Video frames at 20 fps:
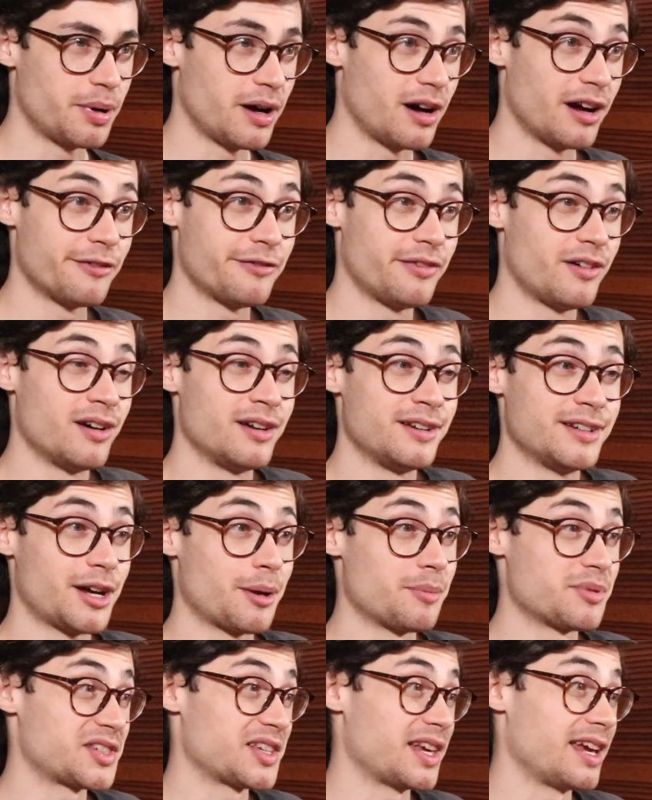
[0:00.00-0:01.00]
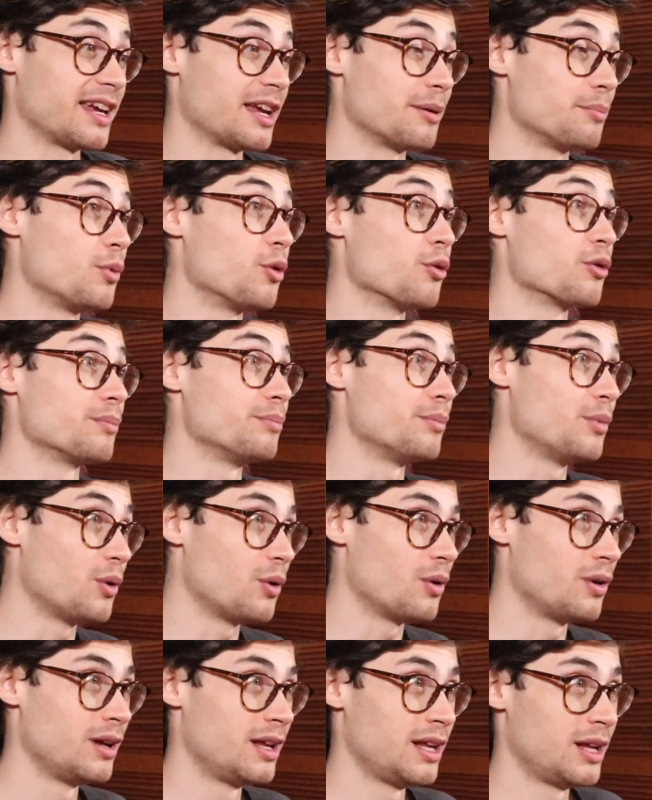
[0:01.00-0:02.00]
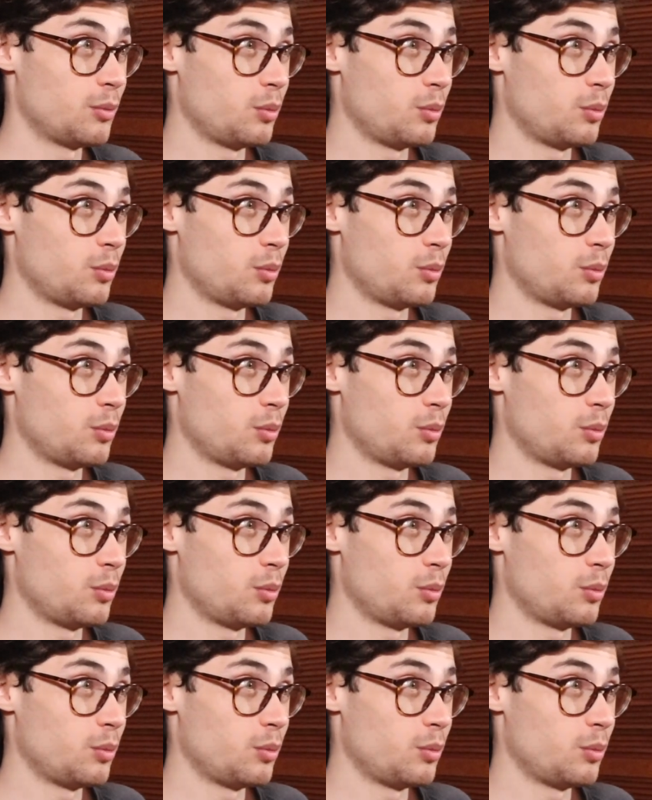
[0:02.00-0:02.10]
but I find I'm saying it more and more